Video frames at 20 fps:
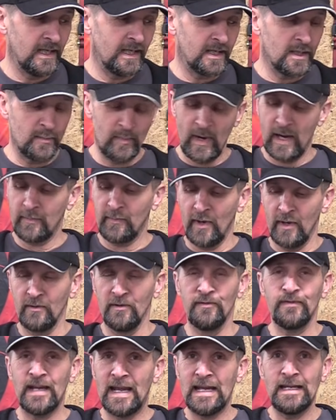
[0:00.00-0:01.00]
And the
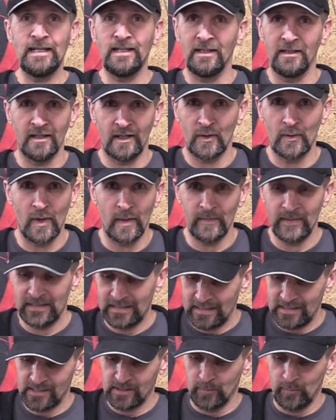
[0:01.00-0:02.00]
backbone of any
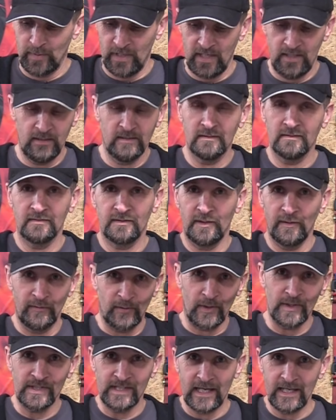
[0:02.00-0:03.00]
equipment has to be your
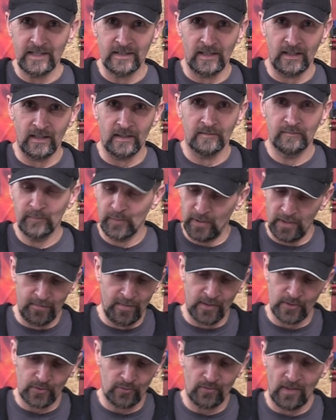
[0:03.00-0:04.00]
first aid kit. Pretty
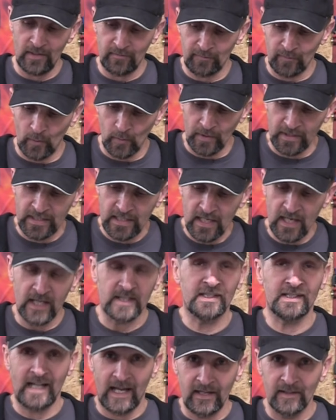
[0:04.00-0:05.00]
much straightforward,
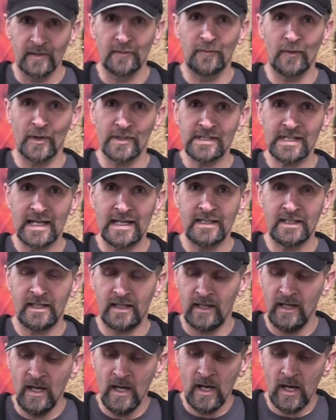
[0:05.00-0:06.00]
a standard first aid
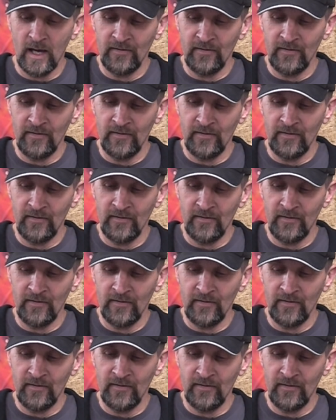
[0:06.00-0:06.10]
kit.